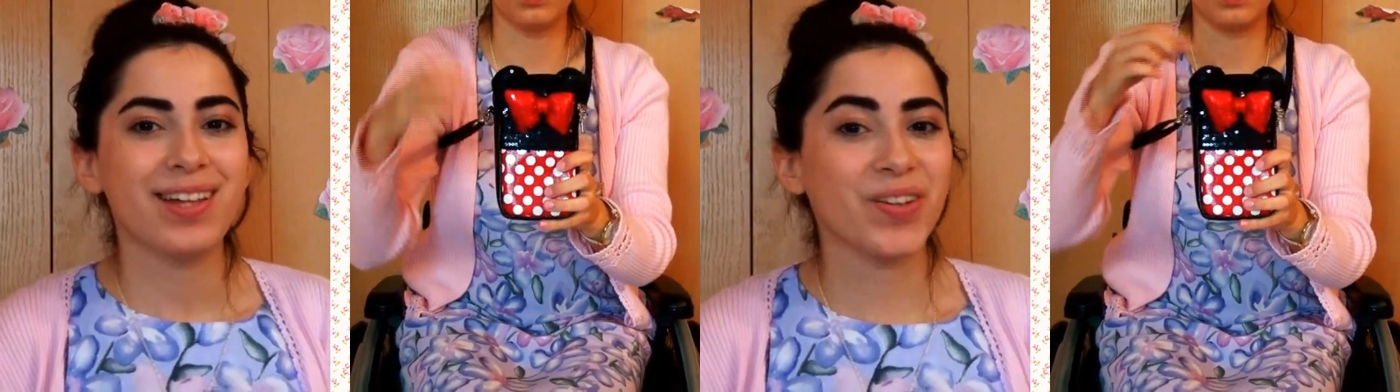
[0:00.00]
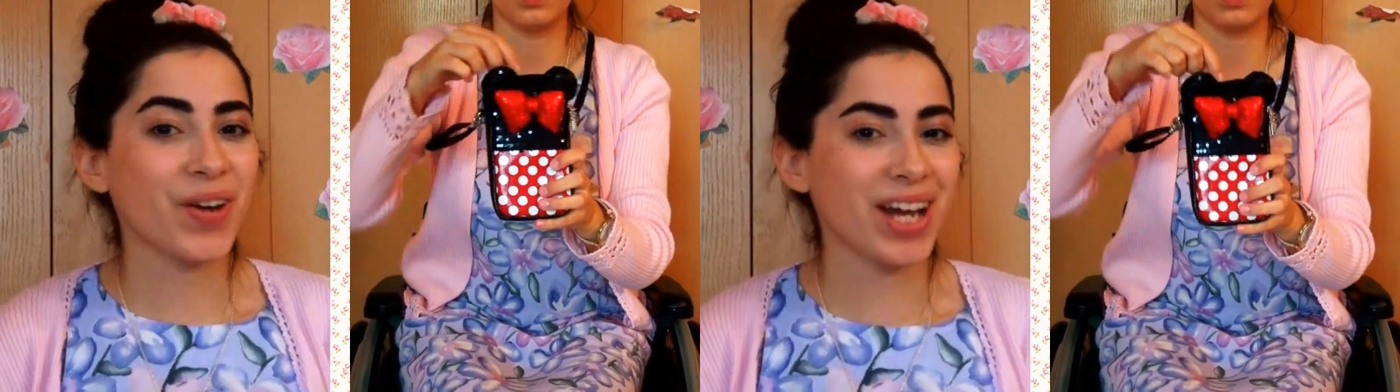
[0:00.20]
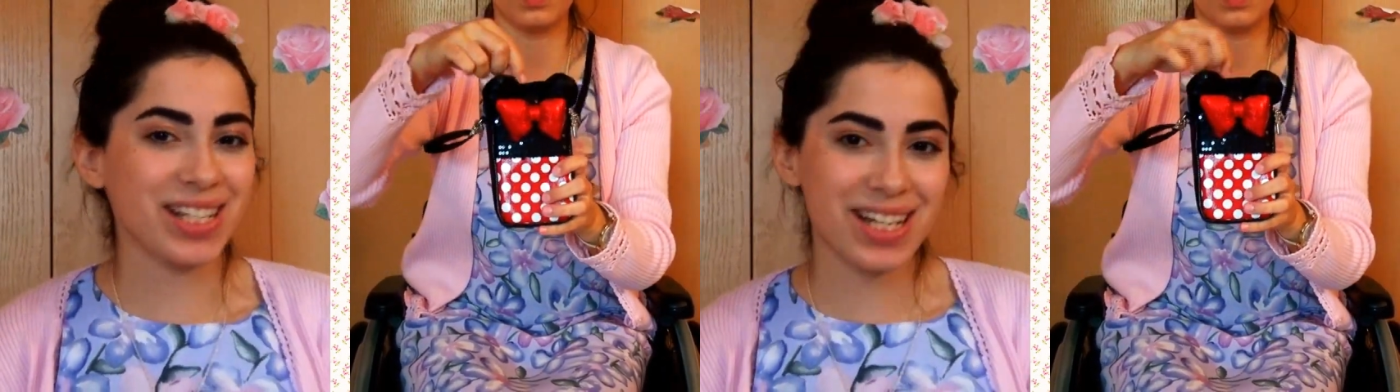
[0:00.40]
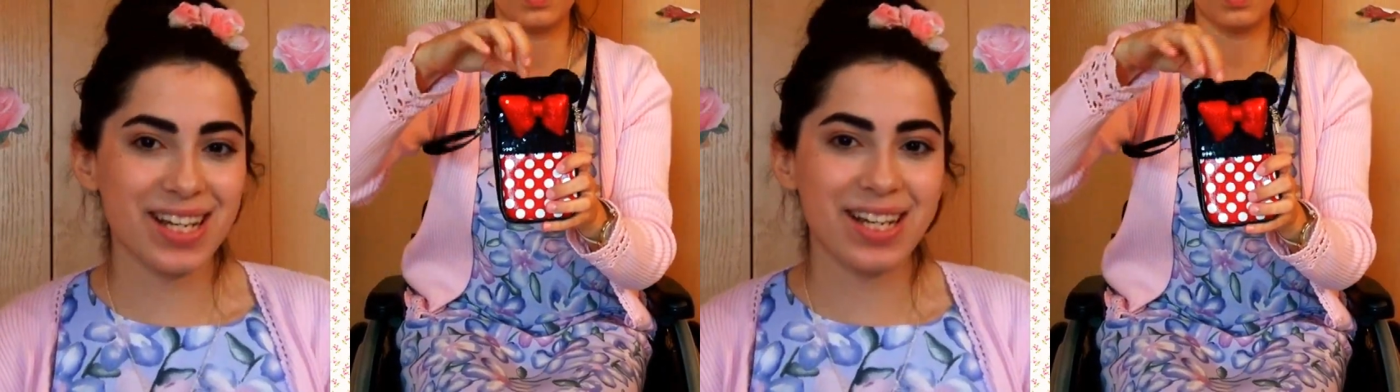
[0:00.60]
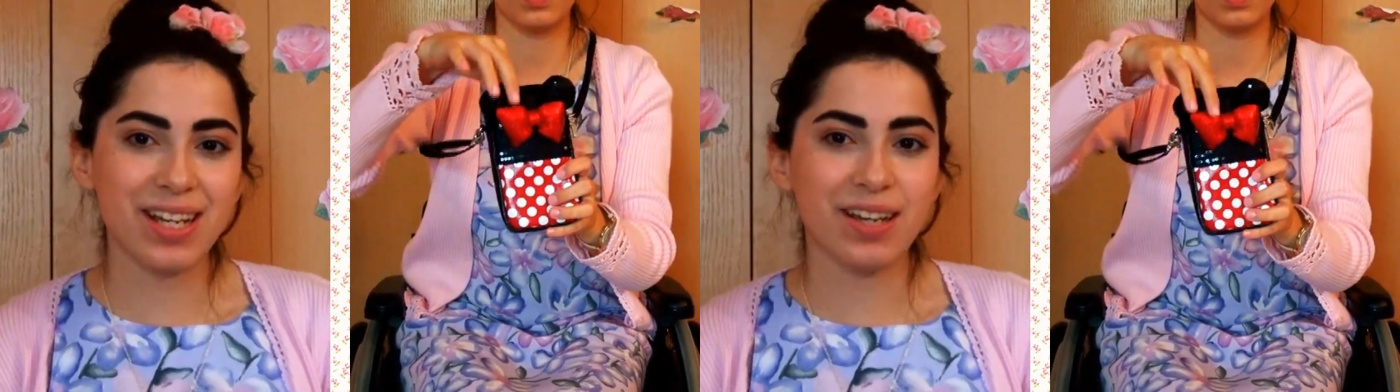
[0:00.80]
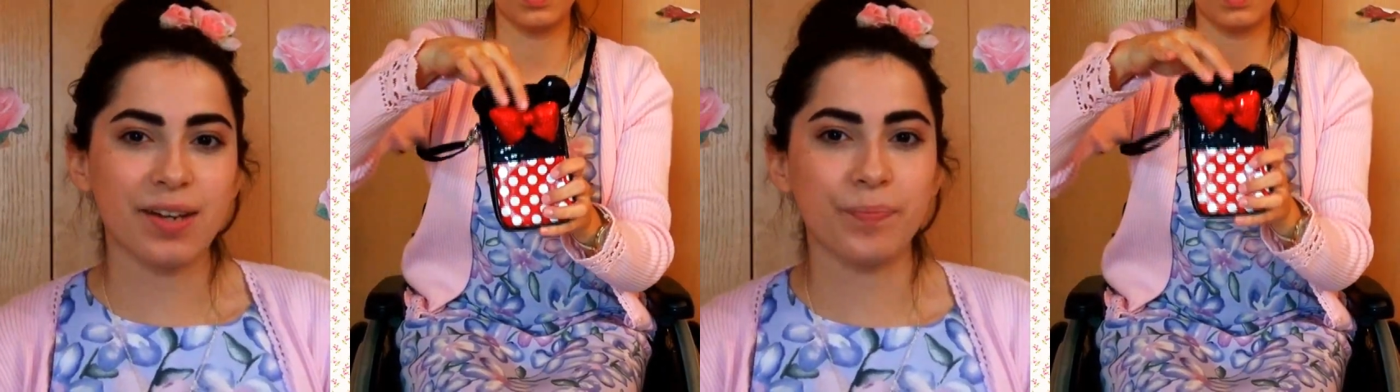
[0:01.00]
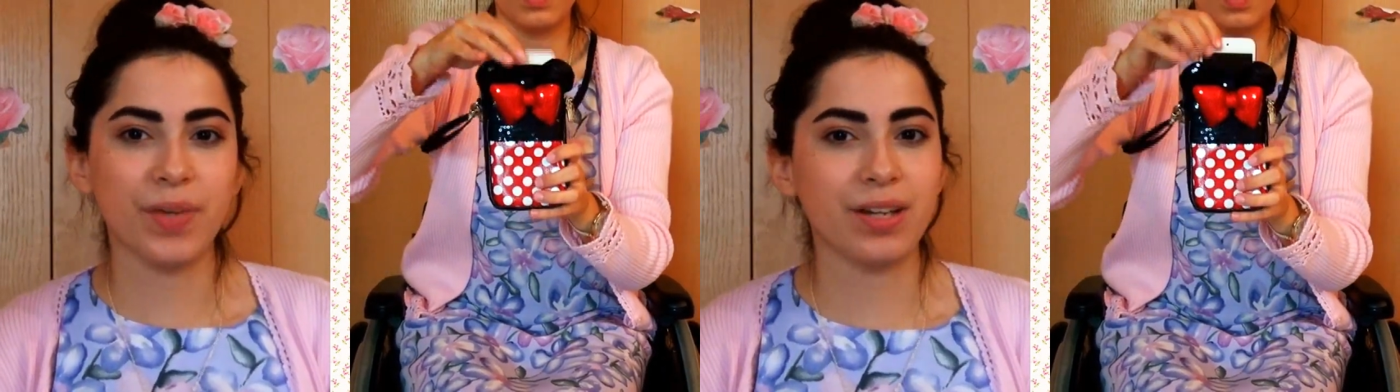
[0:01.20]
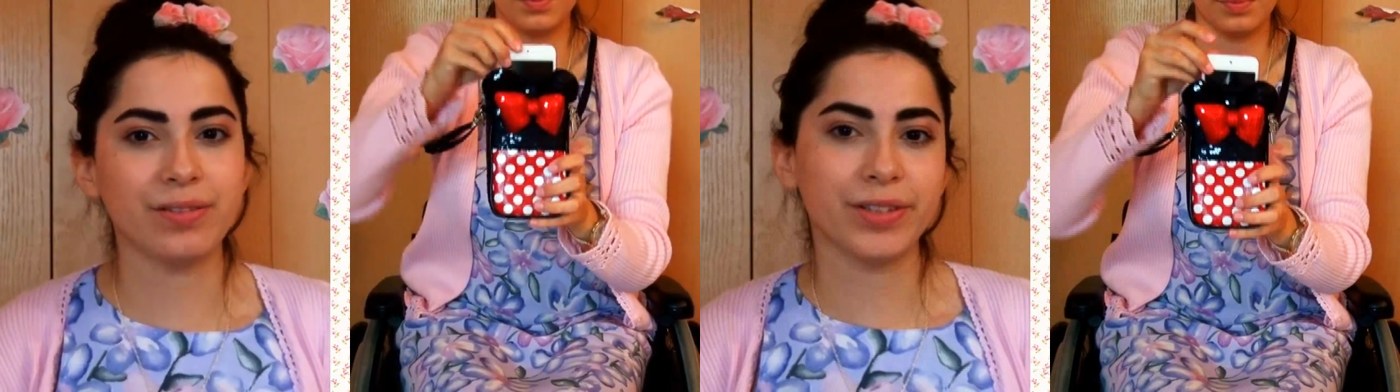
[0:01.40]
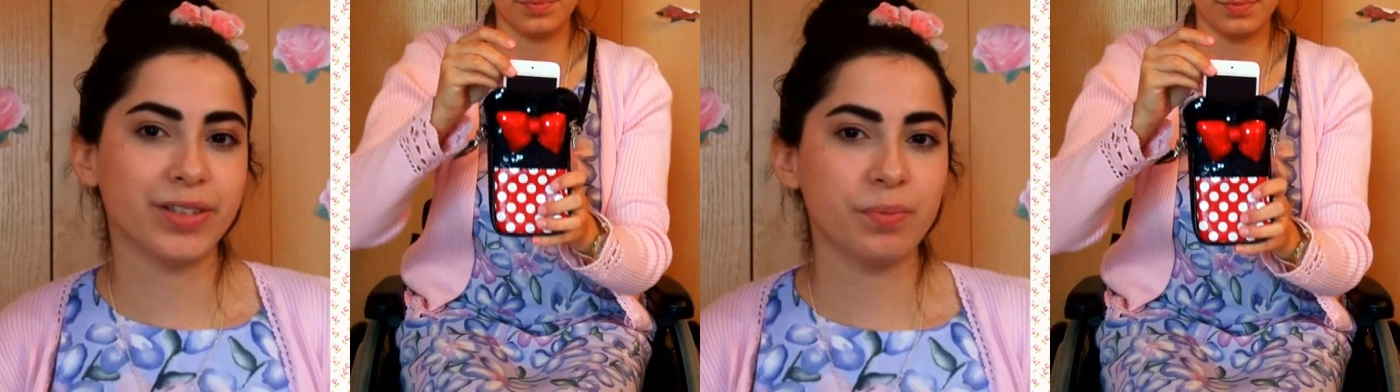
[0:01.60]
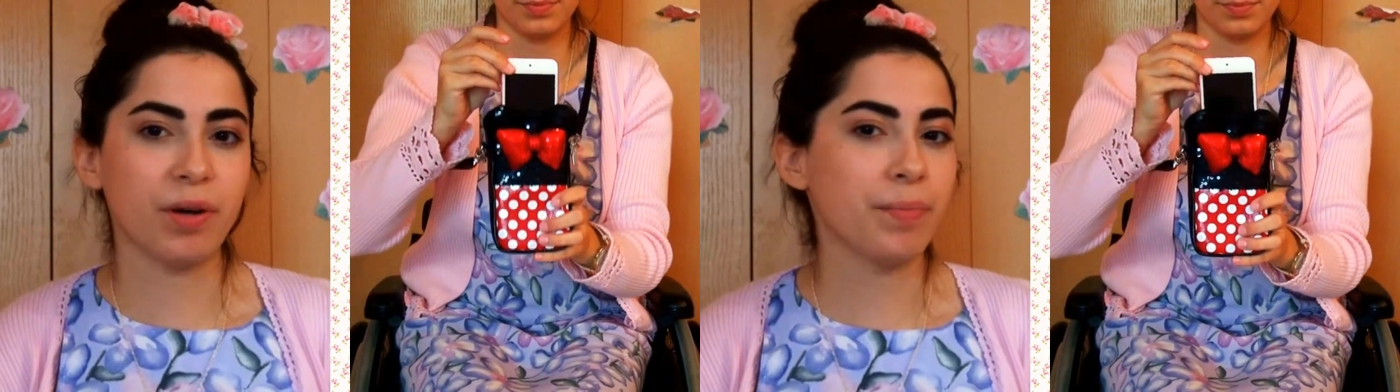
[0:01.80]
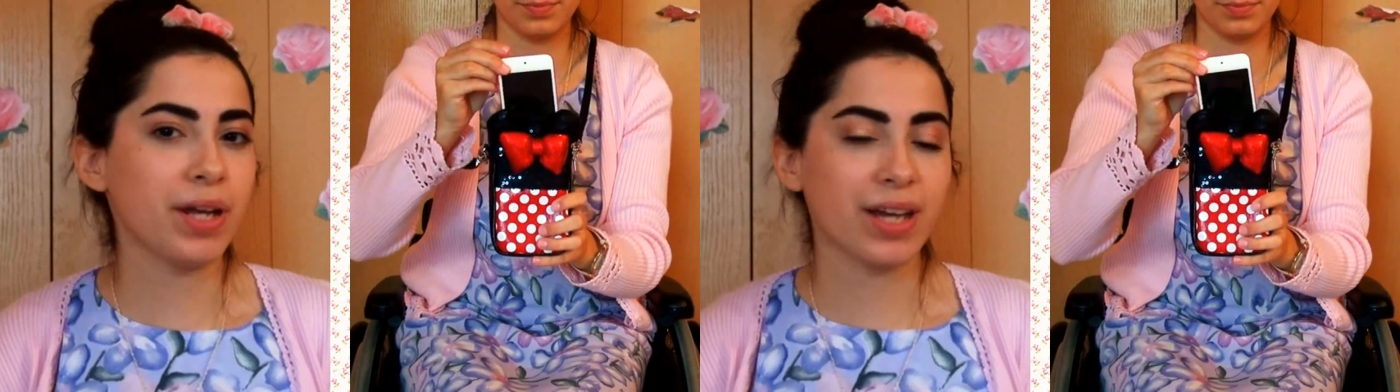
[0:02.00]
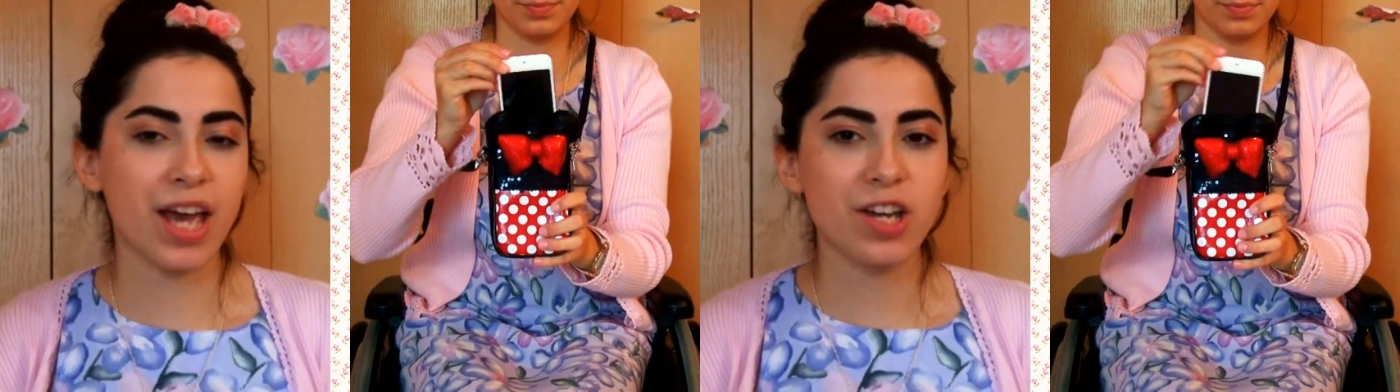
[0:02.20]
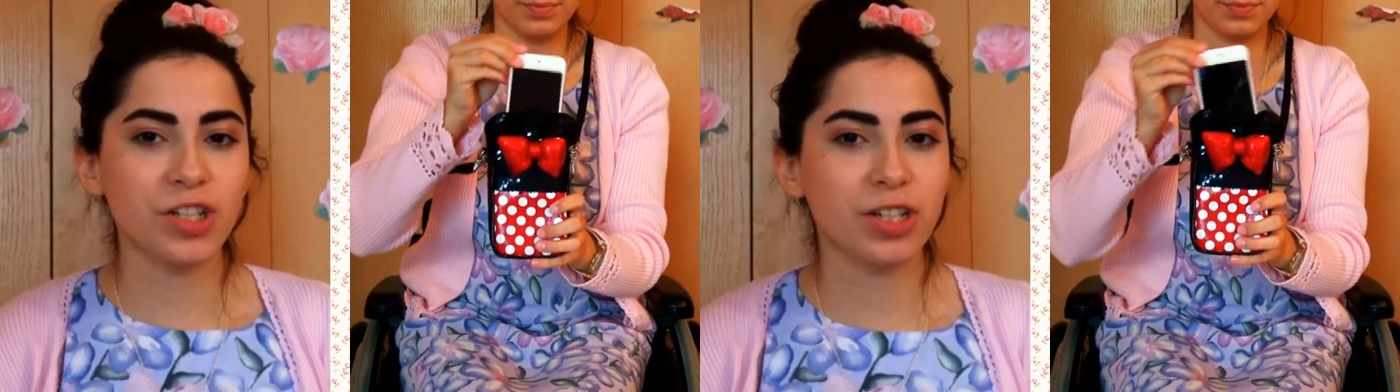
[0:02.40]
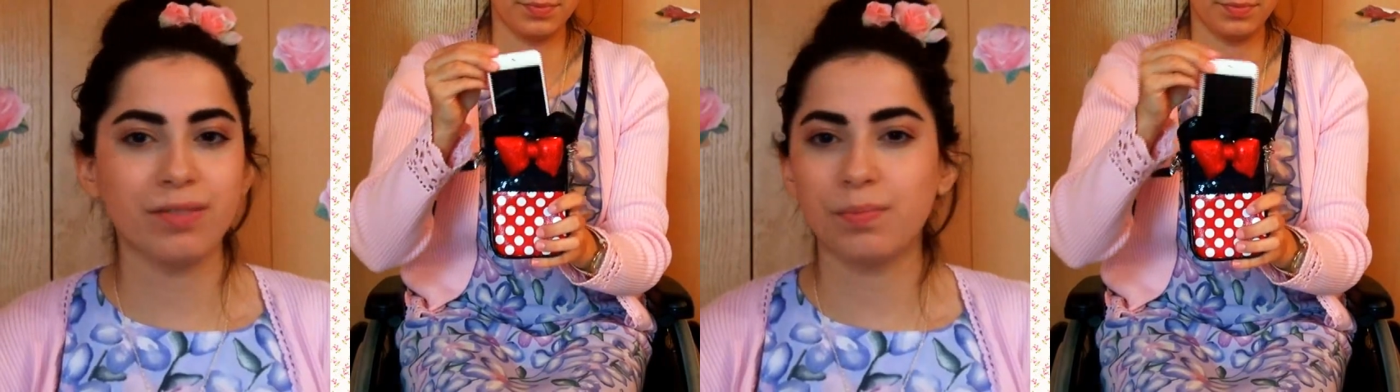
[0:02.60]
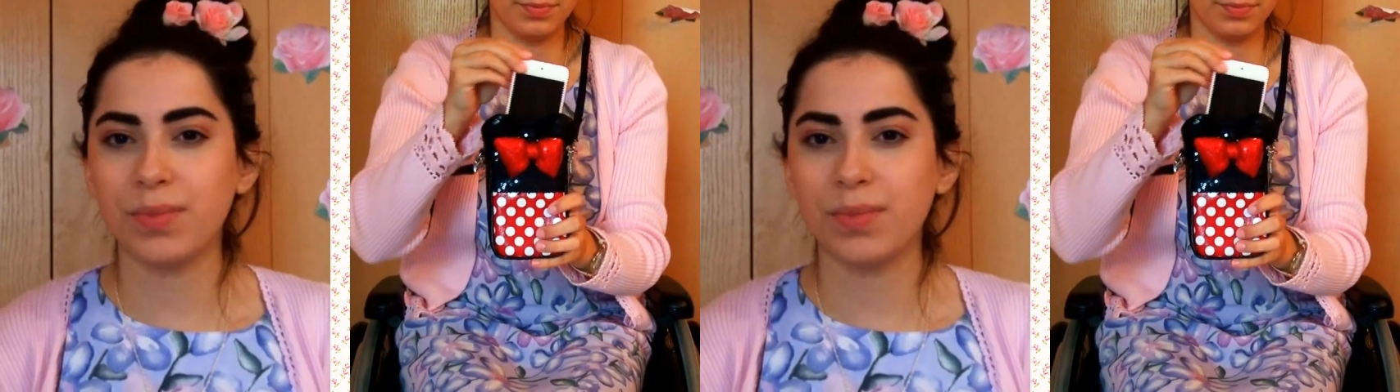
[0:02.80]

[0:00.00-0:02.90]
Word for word: your ID, and small medication,